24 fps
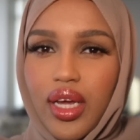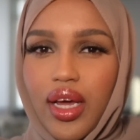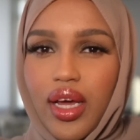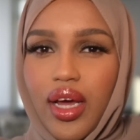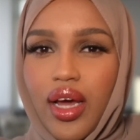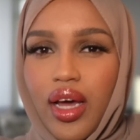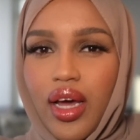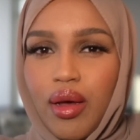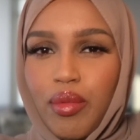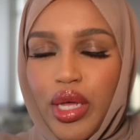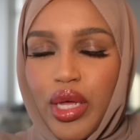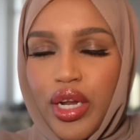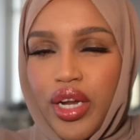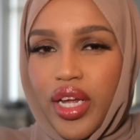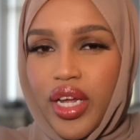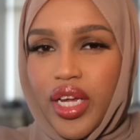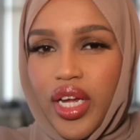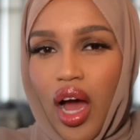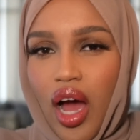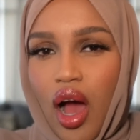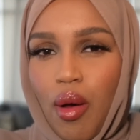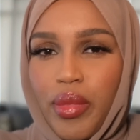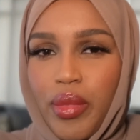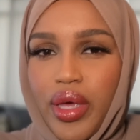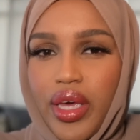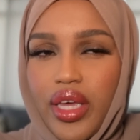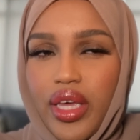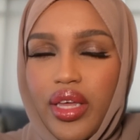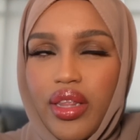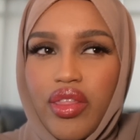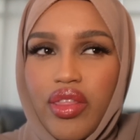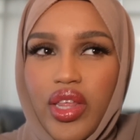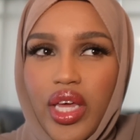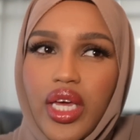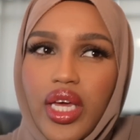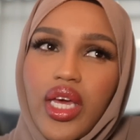Um, and it got me
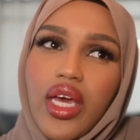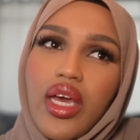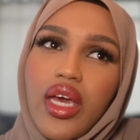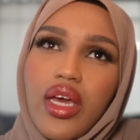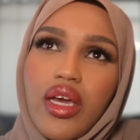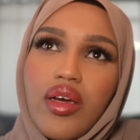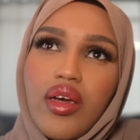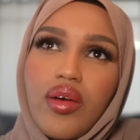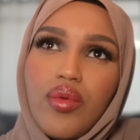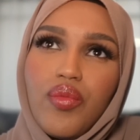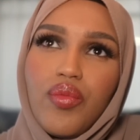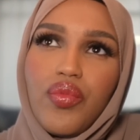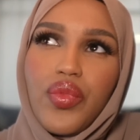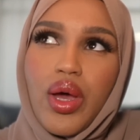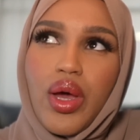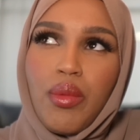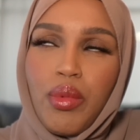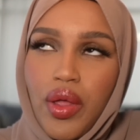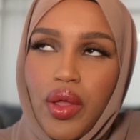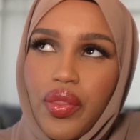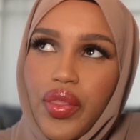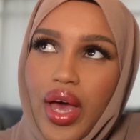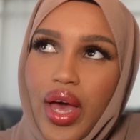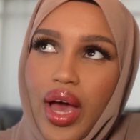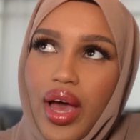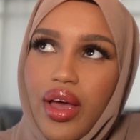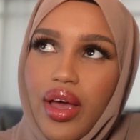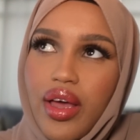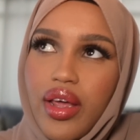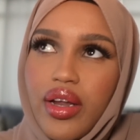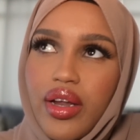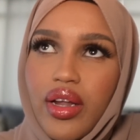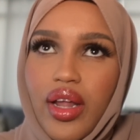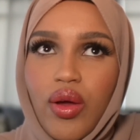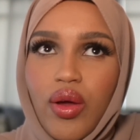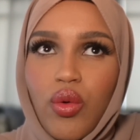thinking about that
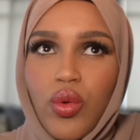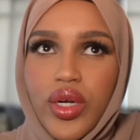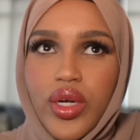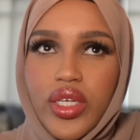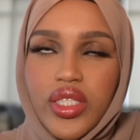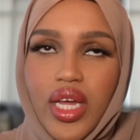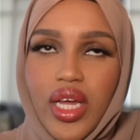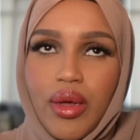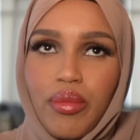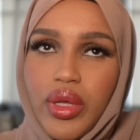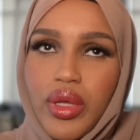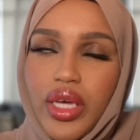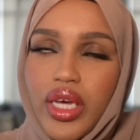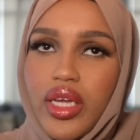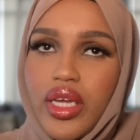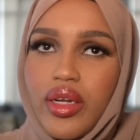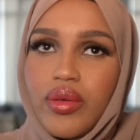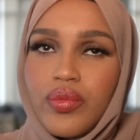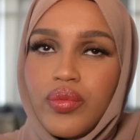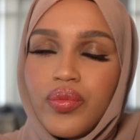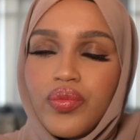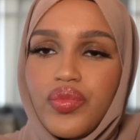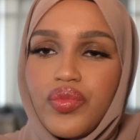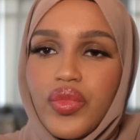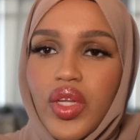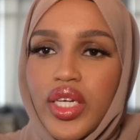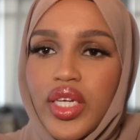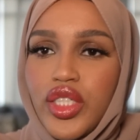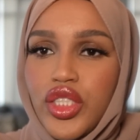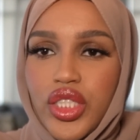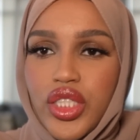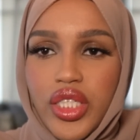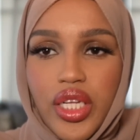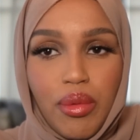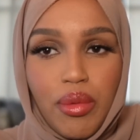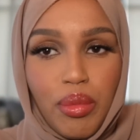and like, what does that mean? And
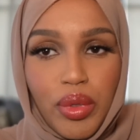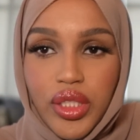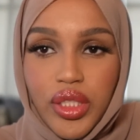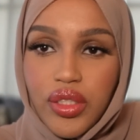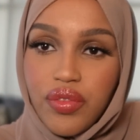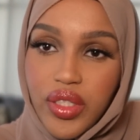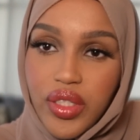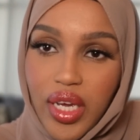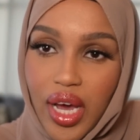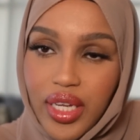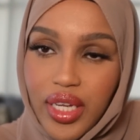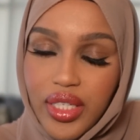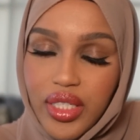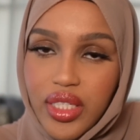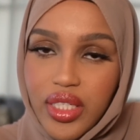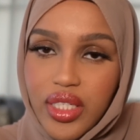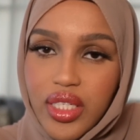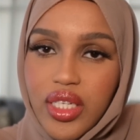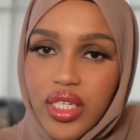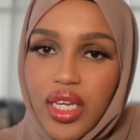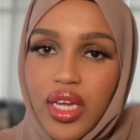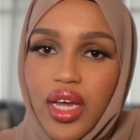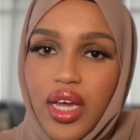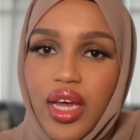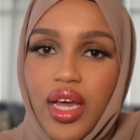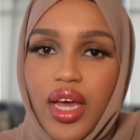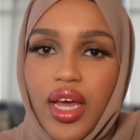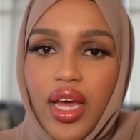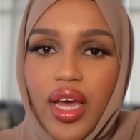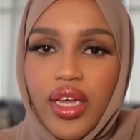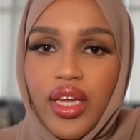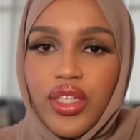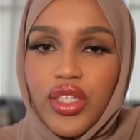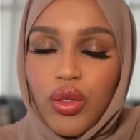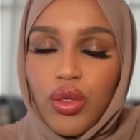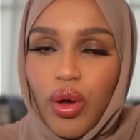she did a bunch of tests.
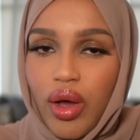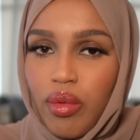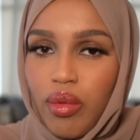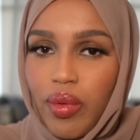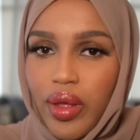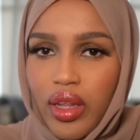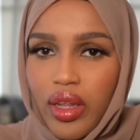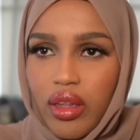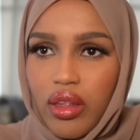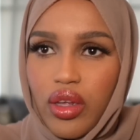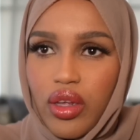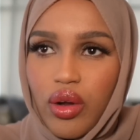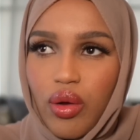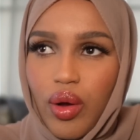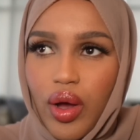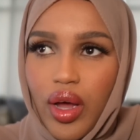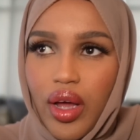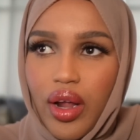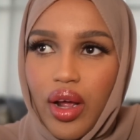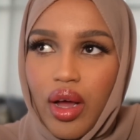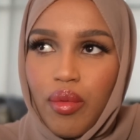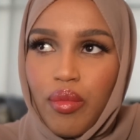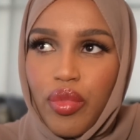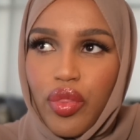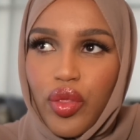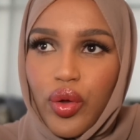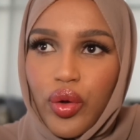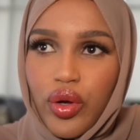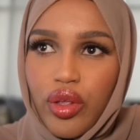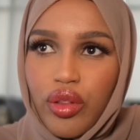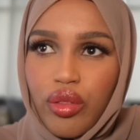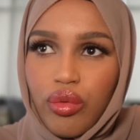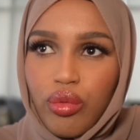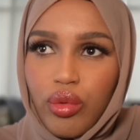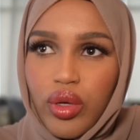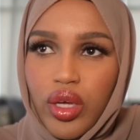And so I'm like, you know what? I'm
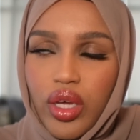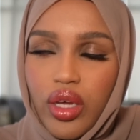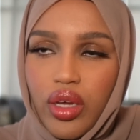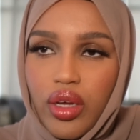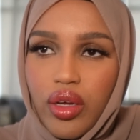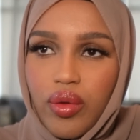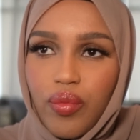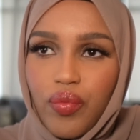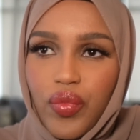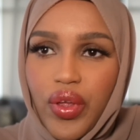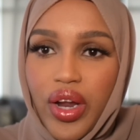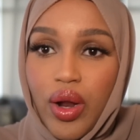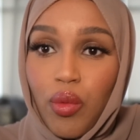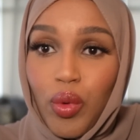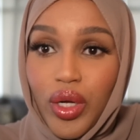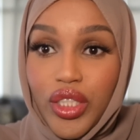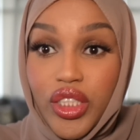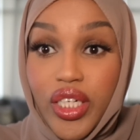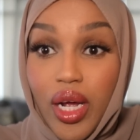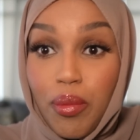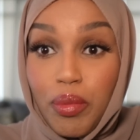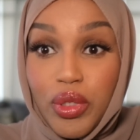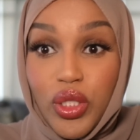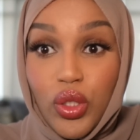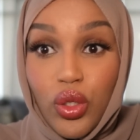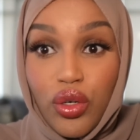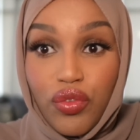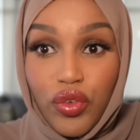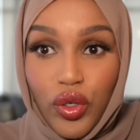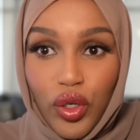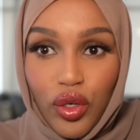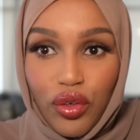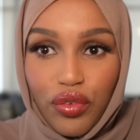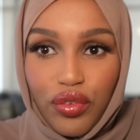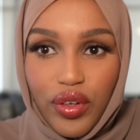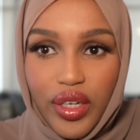33. And I watched an episode of
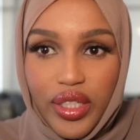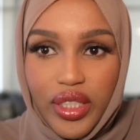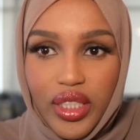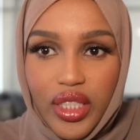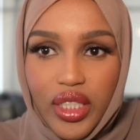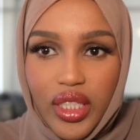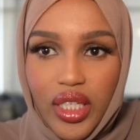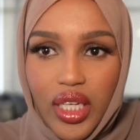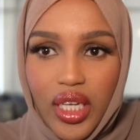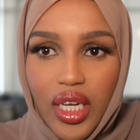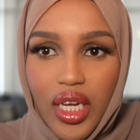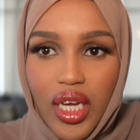Girlfriends.